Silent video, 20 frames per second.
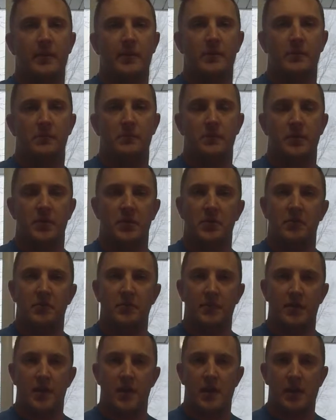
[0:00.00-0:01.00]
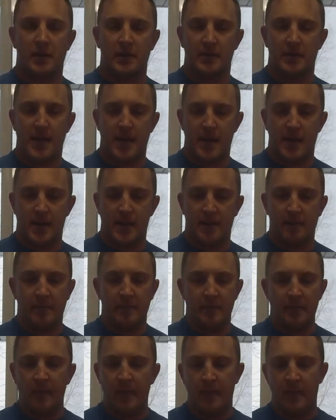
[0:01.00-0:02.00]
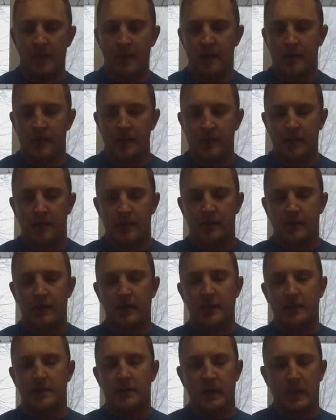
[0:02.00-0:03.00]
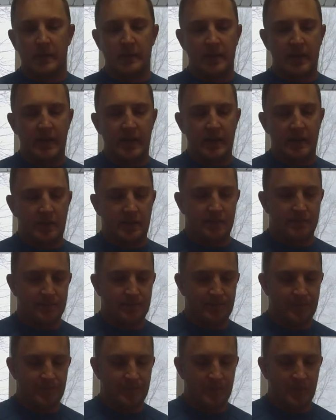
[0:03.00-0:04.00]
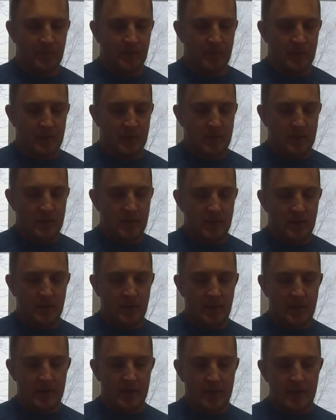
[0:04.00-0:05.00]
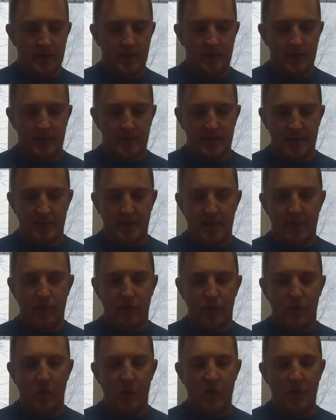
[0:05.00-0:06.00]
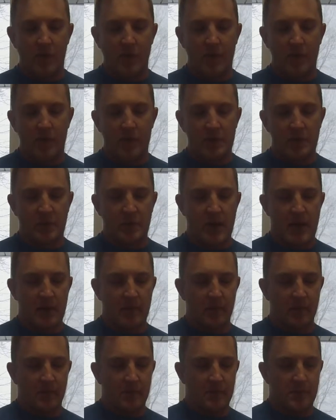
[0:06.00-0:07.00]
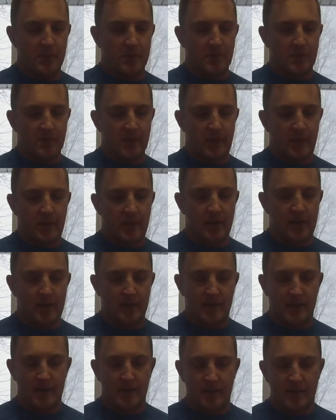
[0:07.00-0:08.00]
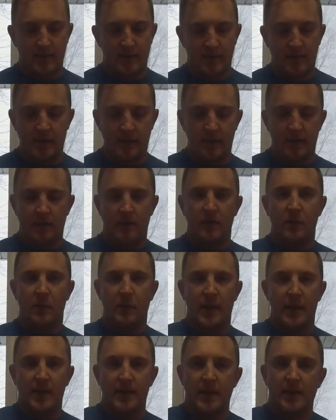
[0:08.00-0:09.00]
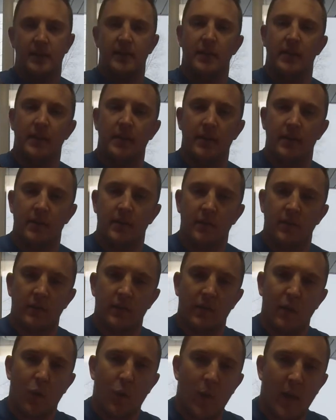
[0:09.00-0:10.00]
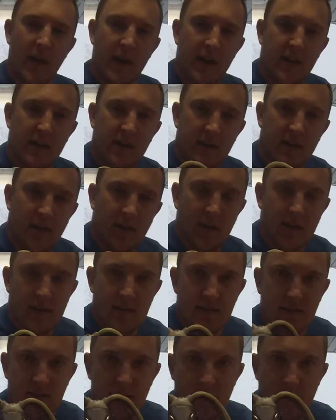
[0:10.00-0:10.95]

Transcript: a new frog and tie it on. Now the Terminator, it did solve one of those problems because the way that the weight is in